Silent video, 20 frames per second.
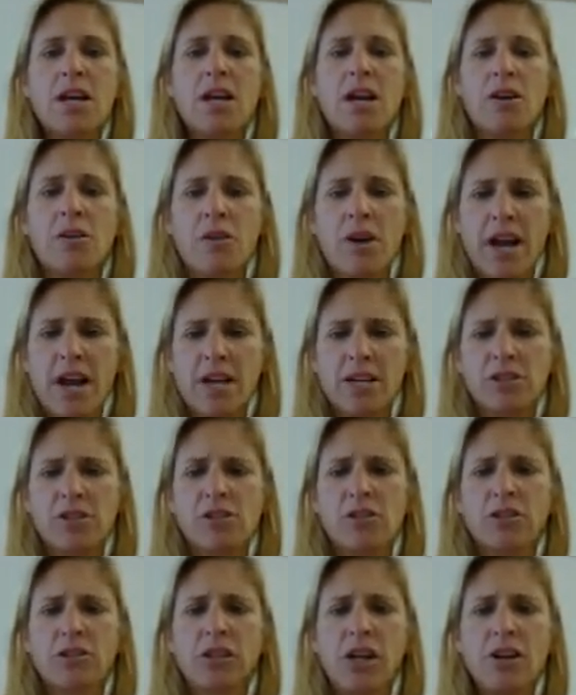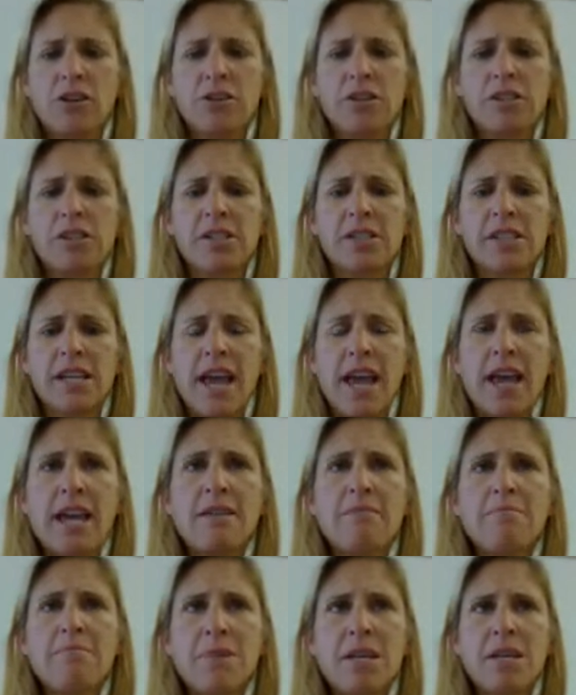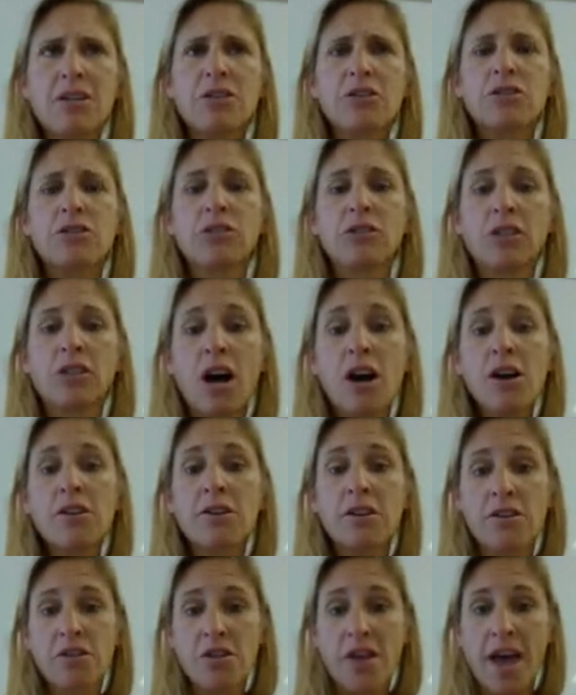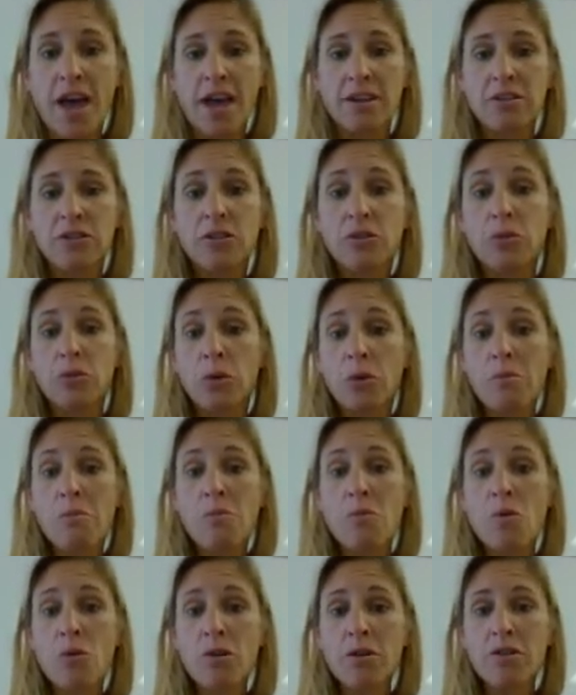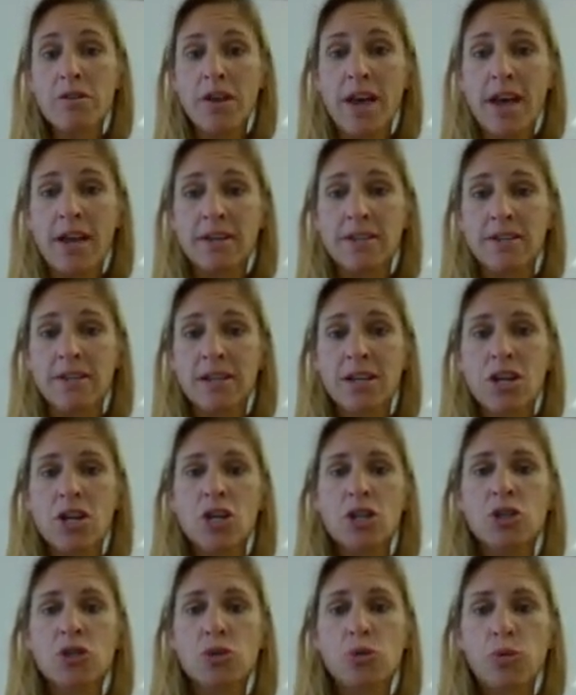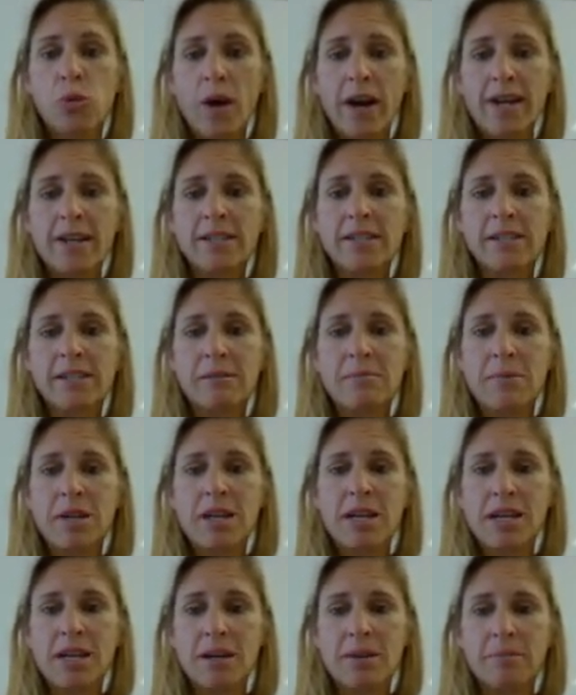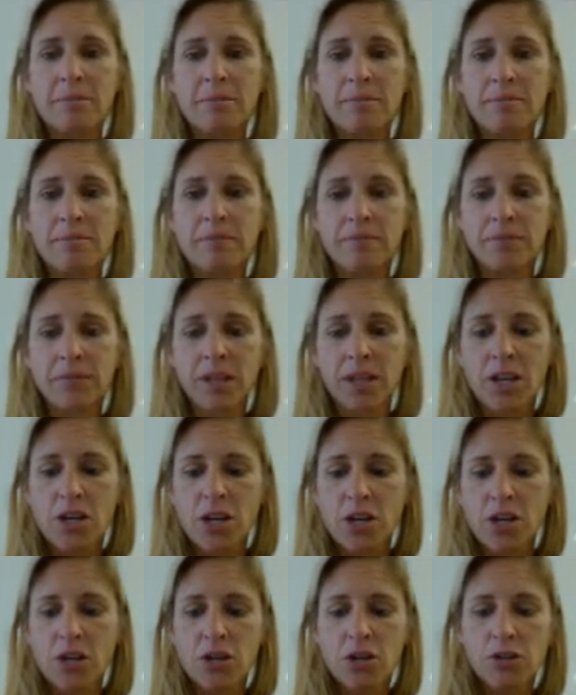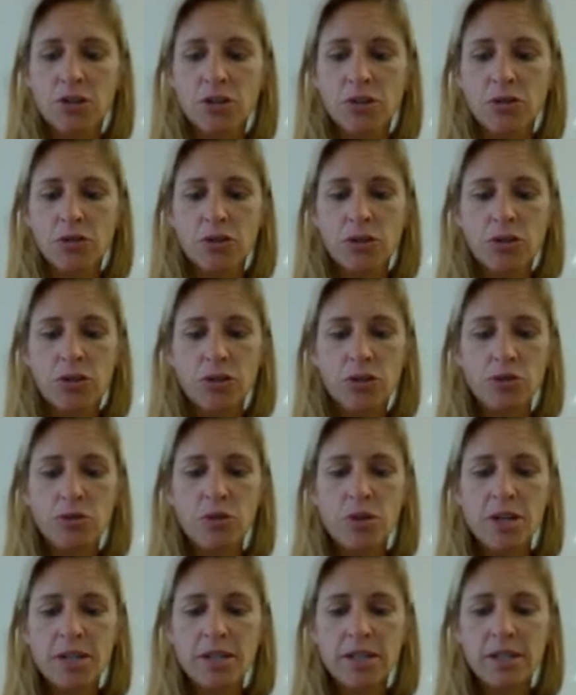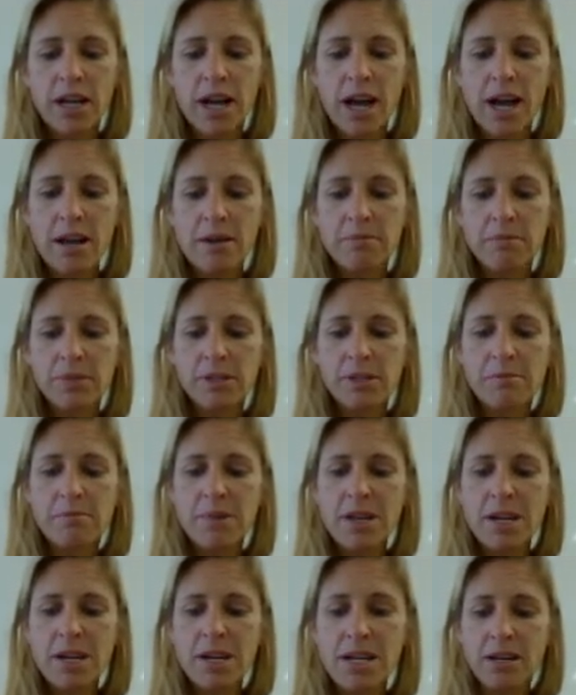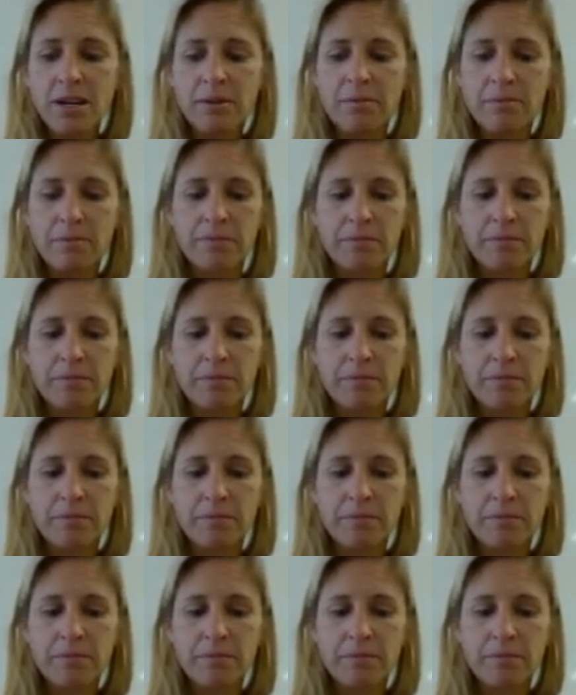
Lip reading: Okay, so the longest is 8 meters longer than or more than twice the medium. So 2 times the medium